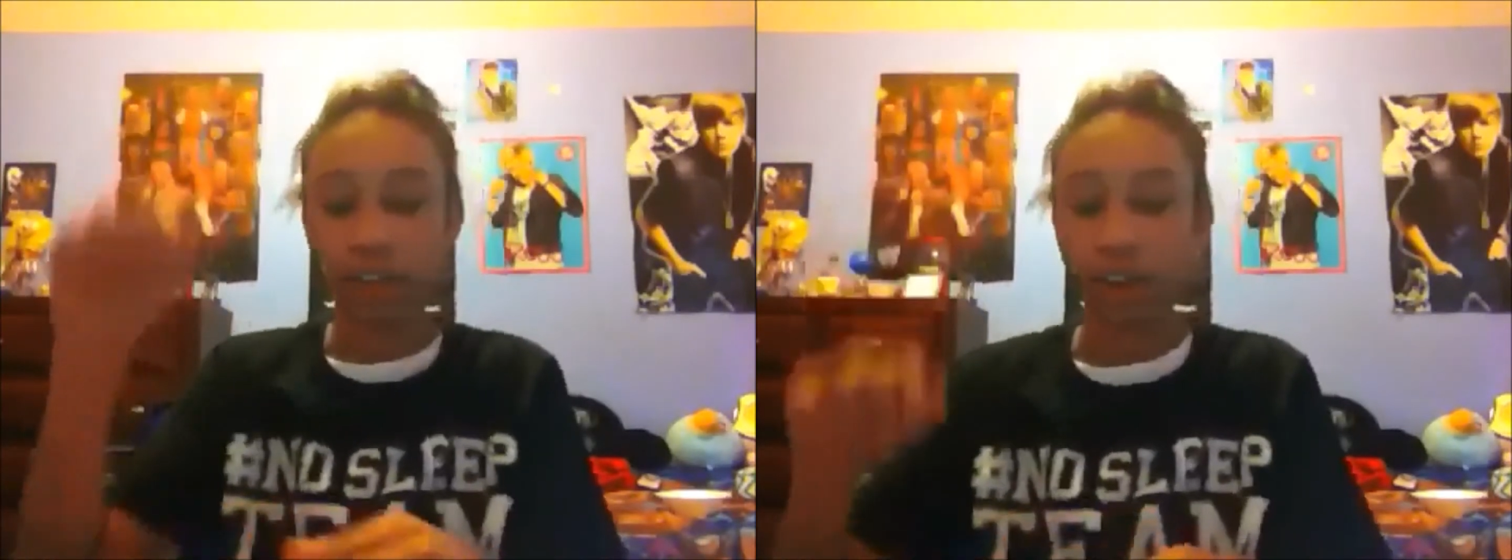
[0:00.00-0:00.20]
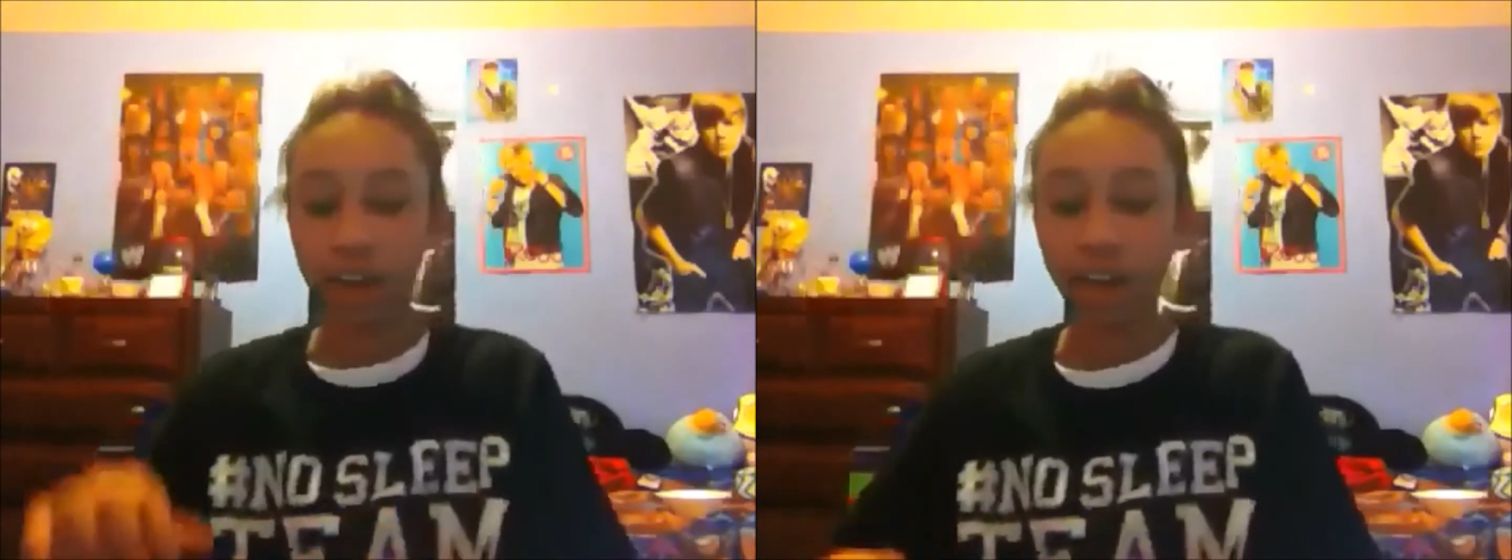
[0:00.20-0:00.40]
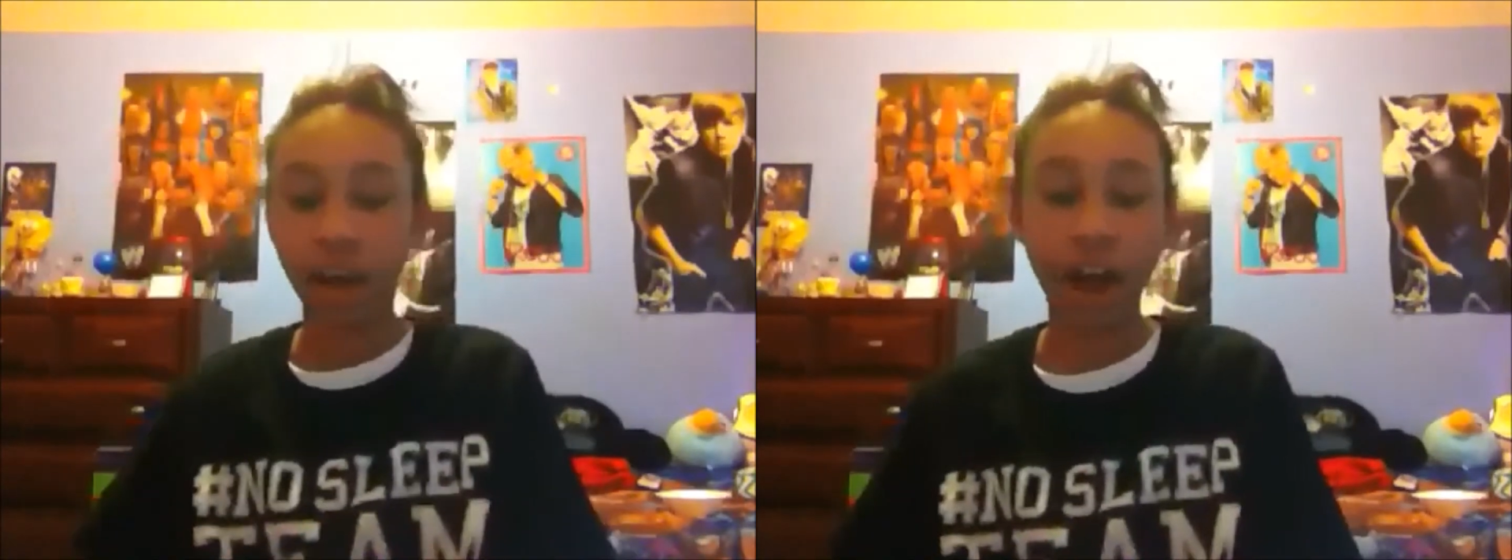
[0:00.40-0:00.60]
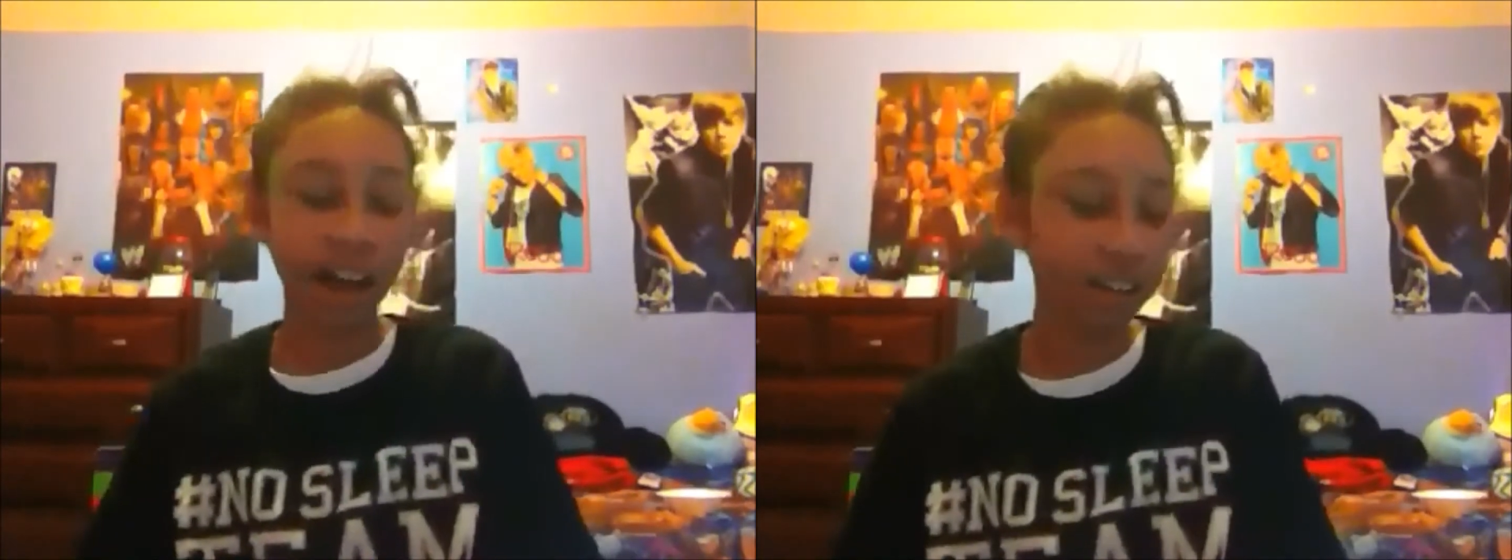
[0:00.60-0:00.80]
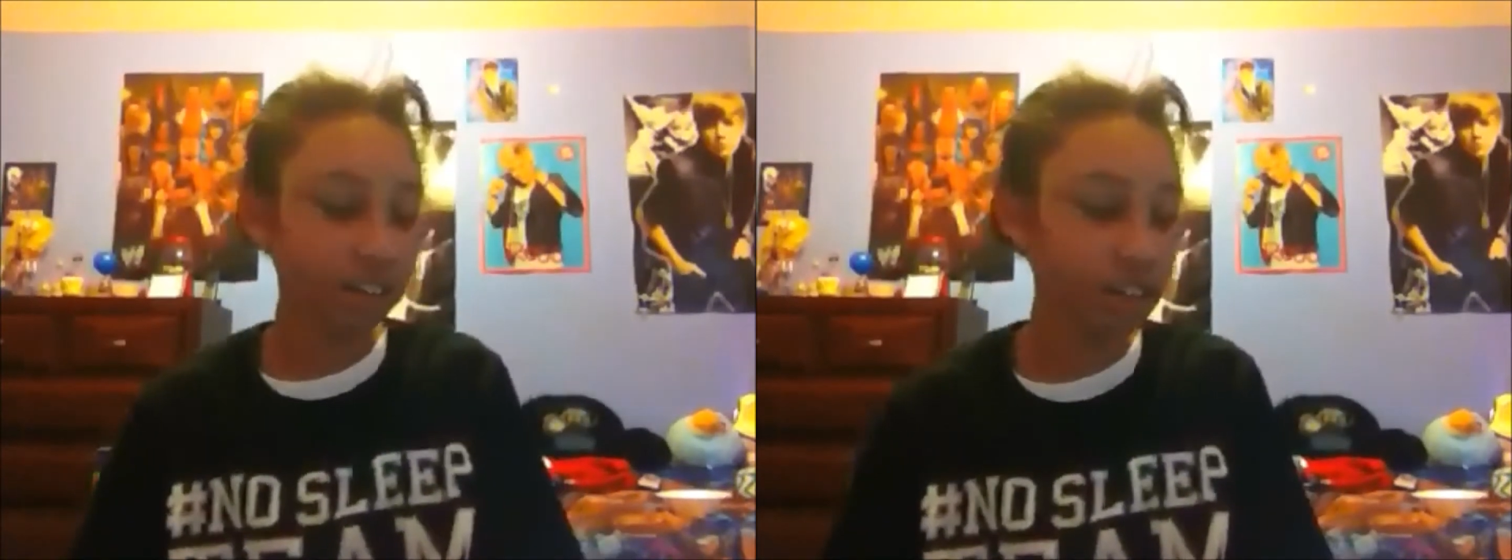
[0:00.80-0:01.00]
And
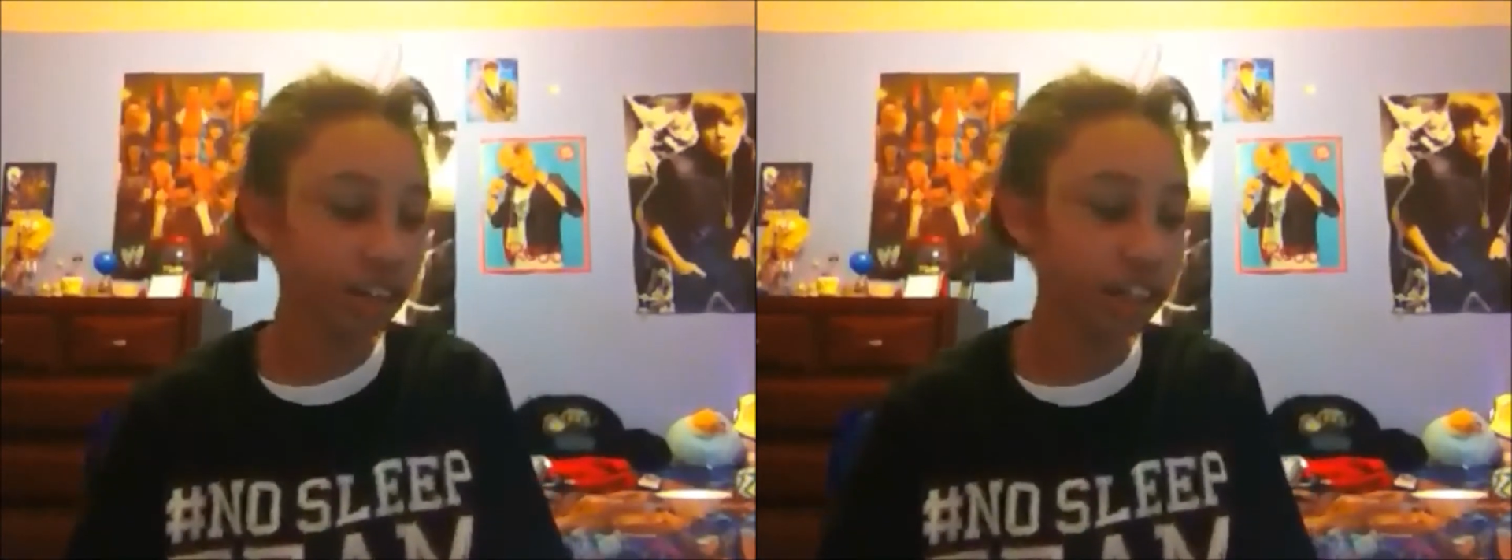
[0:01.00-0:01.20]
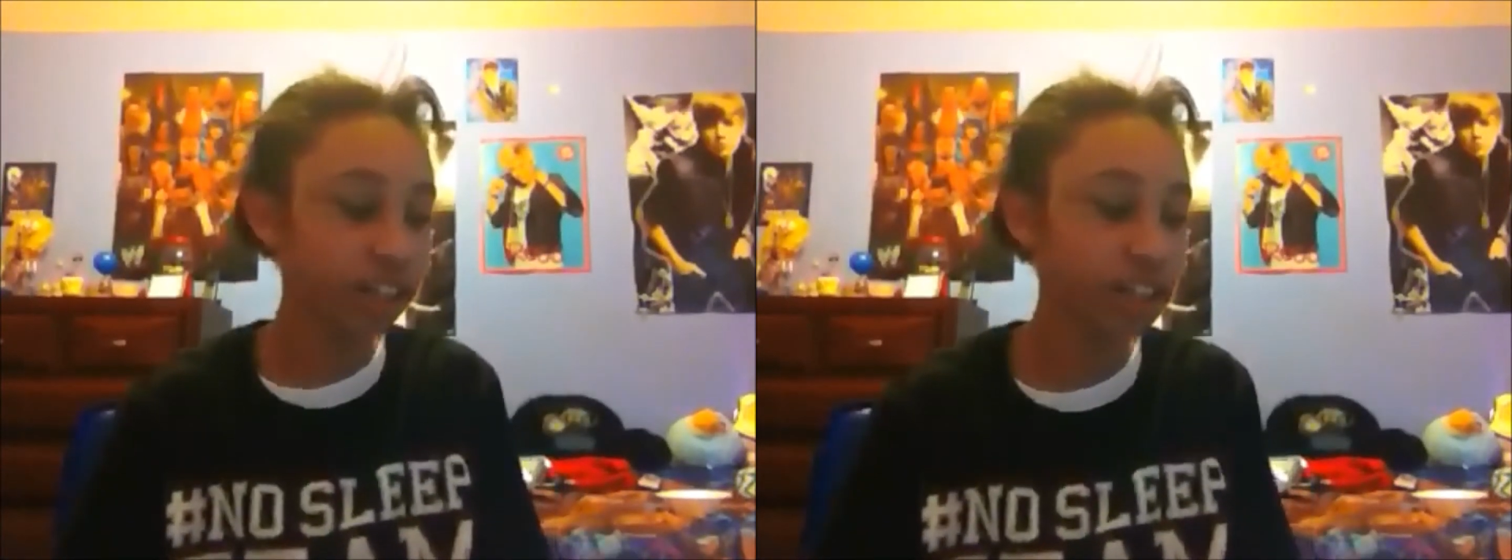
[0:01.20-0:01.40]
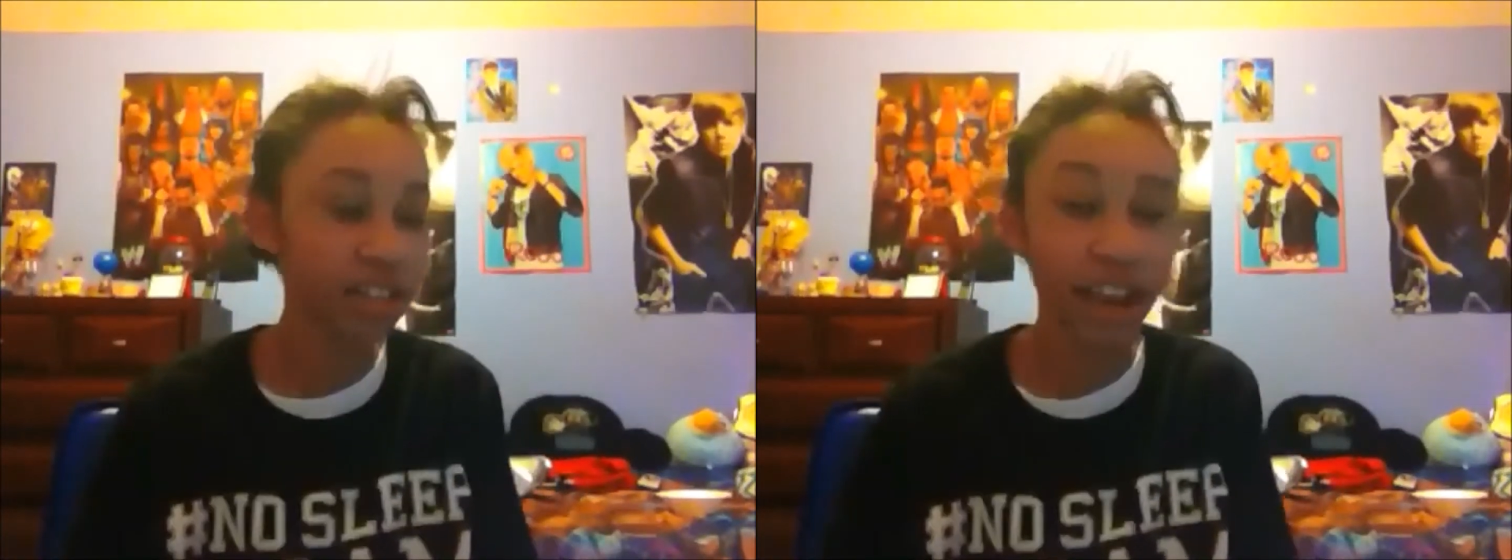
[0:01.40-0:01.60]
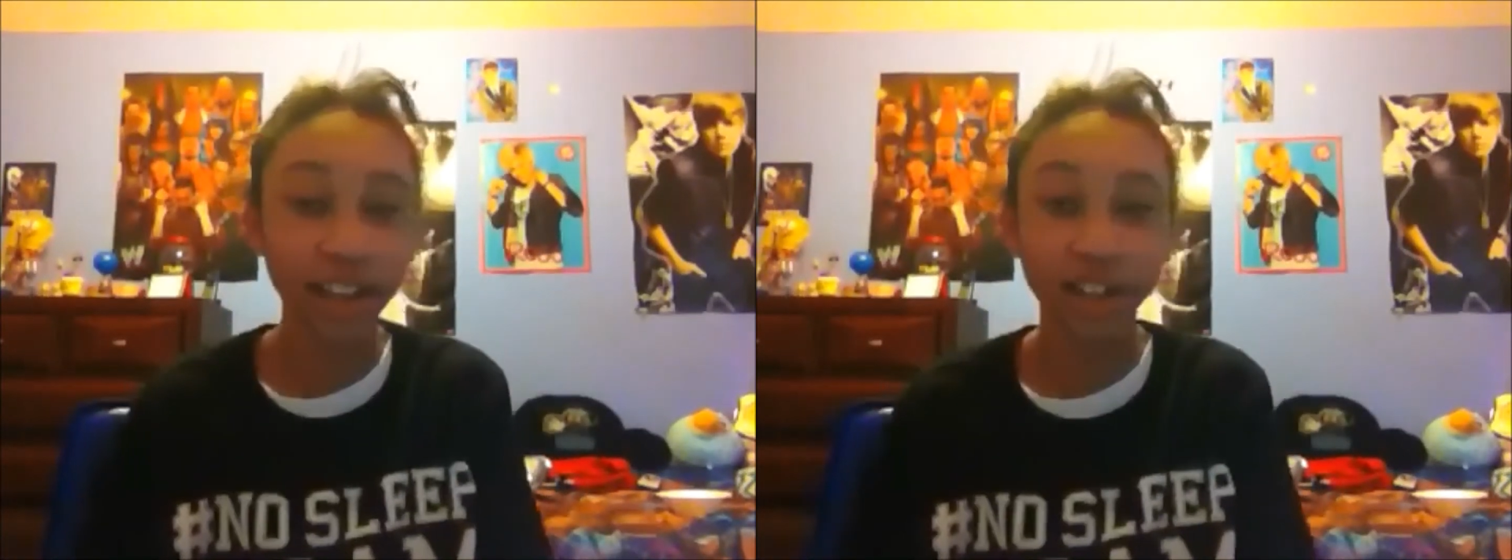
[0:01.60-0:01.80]
I actually like his tech